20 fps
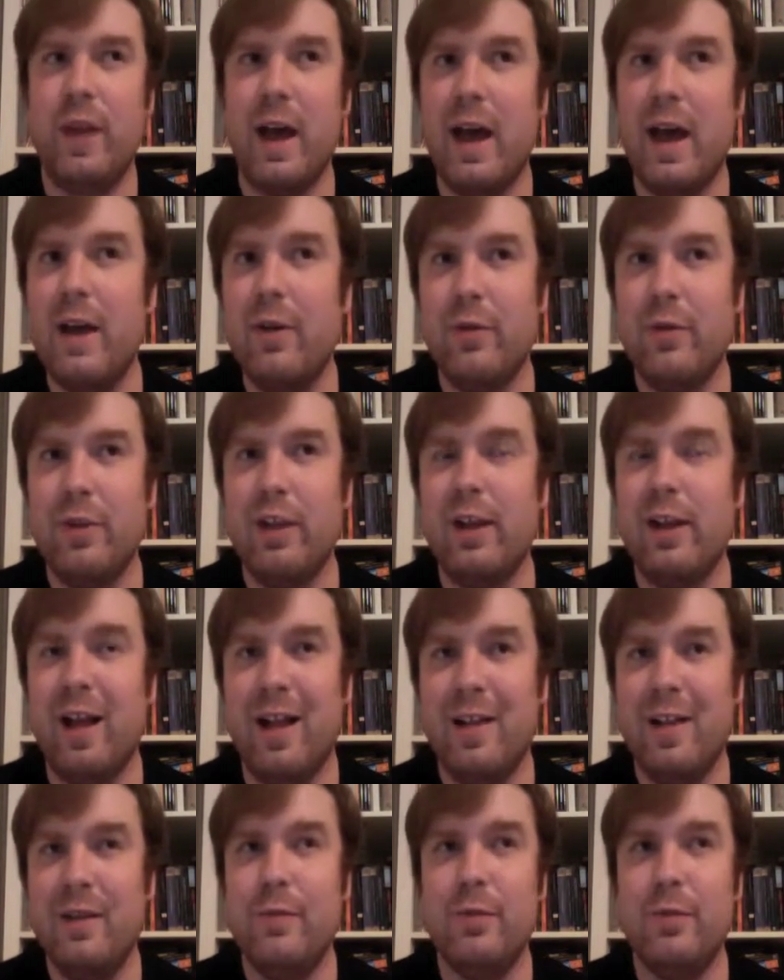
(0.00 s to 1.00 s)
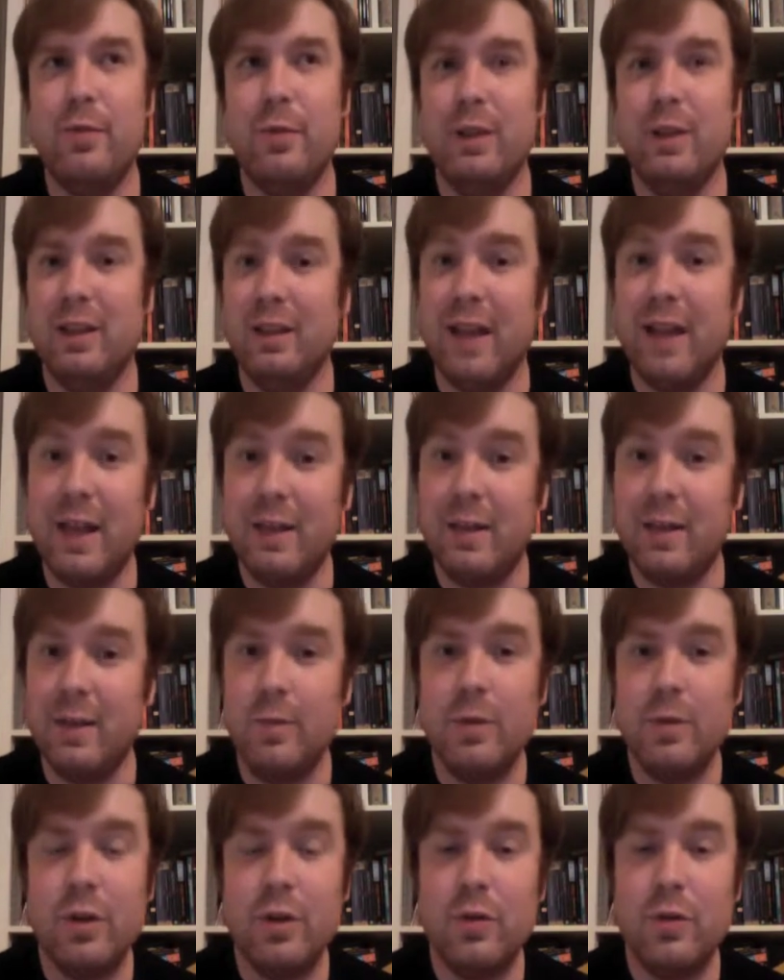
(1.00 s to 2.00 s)
I don't think Hollywood would let them
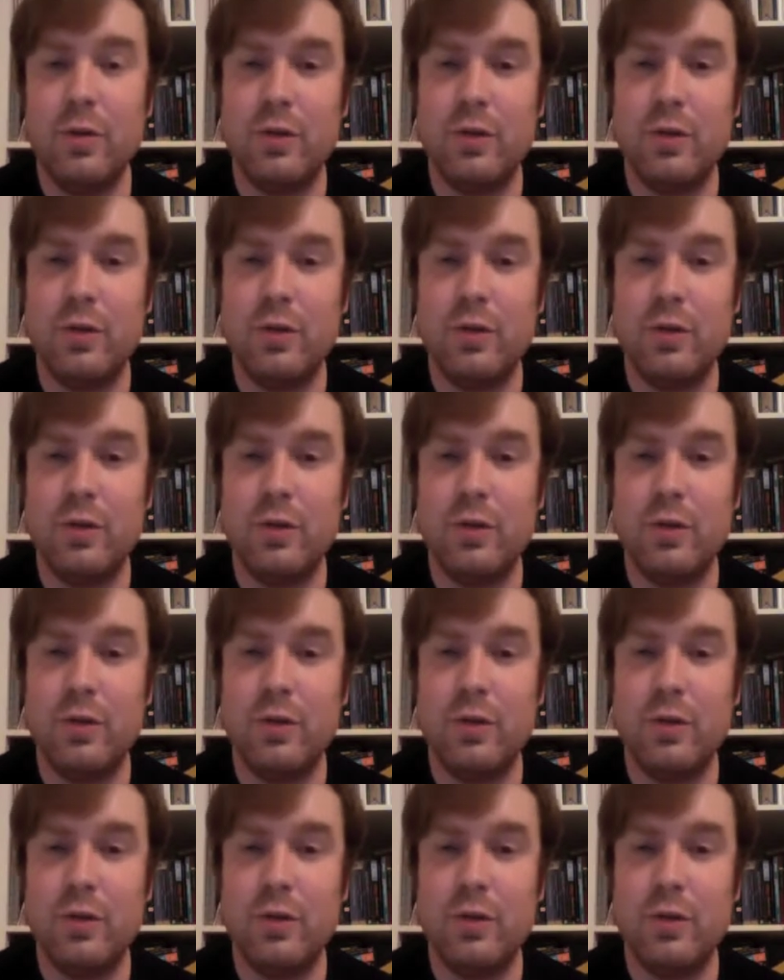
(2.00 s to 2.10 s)
do.